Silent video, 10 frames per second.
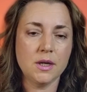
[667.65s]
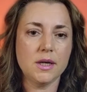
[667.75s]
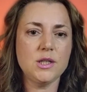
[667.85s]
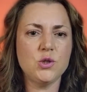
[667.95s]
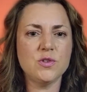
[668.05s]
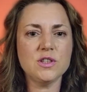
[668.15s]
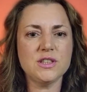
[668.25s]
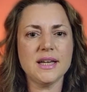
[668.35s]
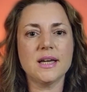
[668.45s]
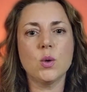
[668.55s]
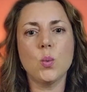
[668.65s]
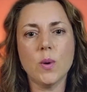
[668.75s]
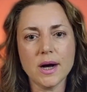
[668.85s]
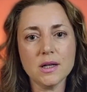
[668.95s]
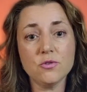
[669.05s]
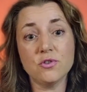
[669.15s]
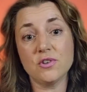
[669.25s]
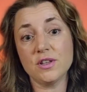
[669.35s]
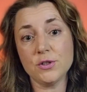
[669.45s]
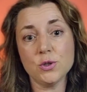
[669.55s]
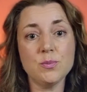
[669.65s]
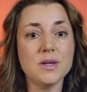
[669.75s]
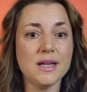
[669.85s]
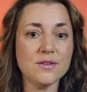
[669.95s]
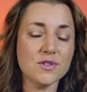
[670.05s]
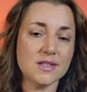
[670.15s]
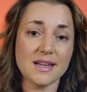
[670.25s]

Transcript: It will take a while for the new beliefs